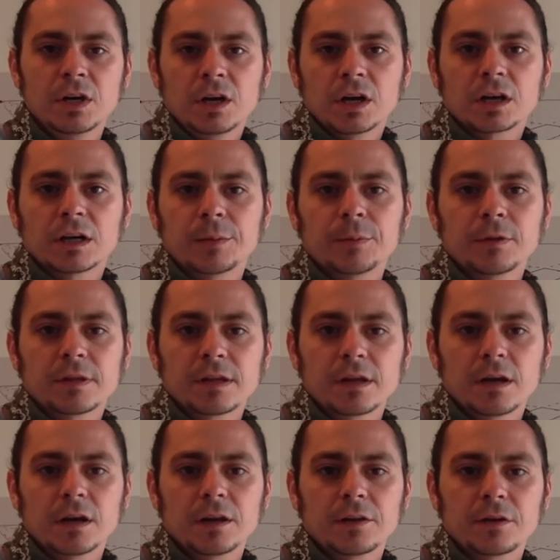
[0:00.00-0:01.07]
a couple of the
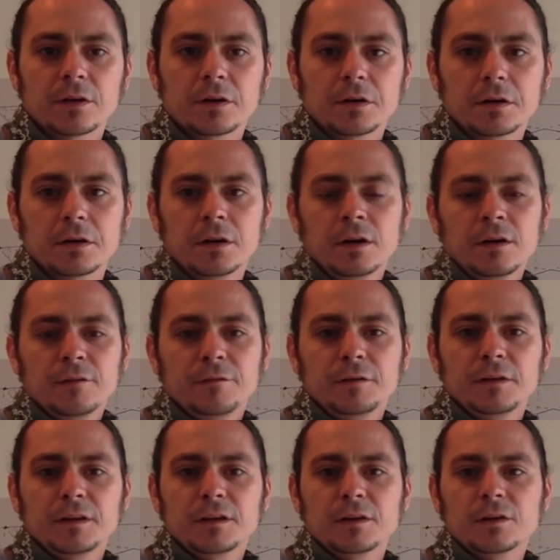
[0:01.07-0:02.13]
other
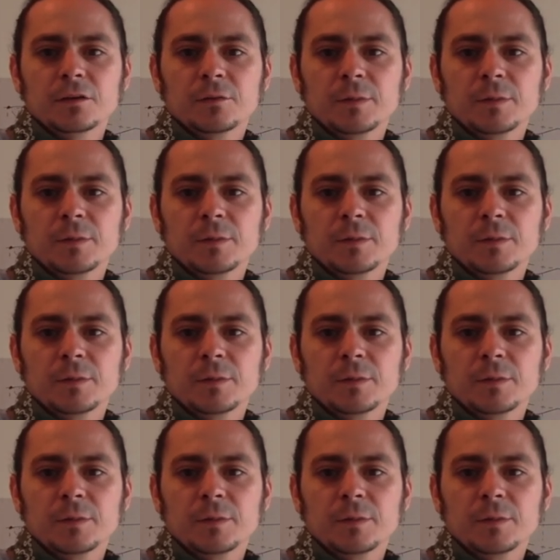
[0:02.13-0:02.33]
videos,